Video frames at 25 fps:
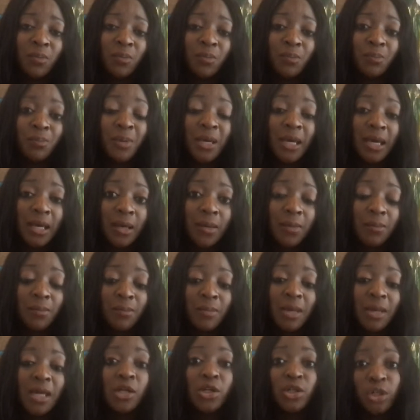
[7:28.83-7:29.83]
big,
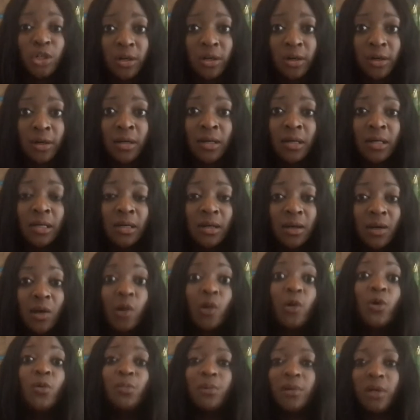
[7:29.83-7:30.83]
major
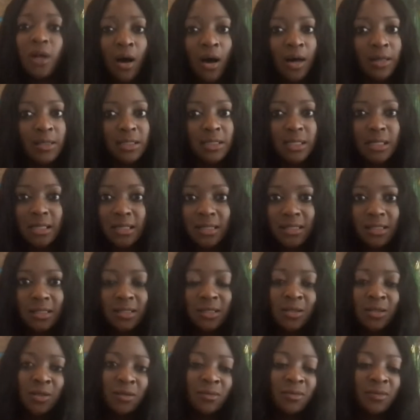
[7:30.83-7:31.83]
global artists.
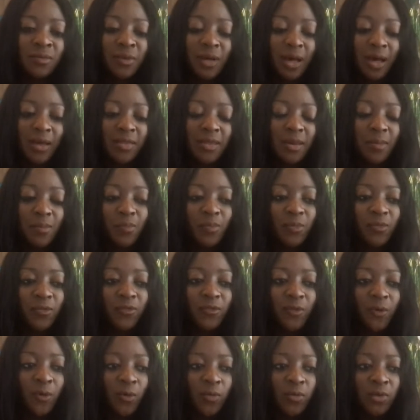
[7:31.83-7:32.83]
I think
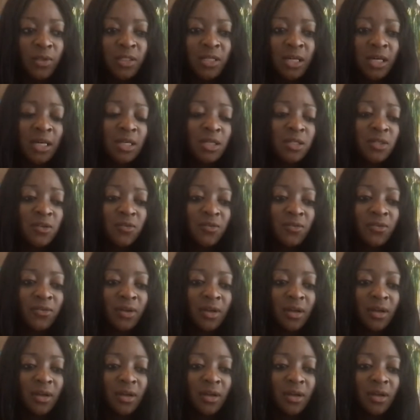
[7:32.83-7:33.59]
before the days of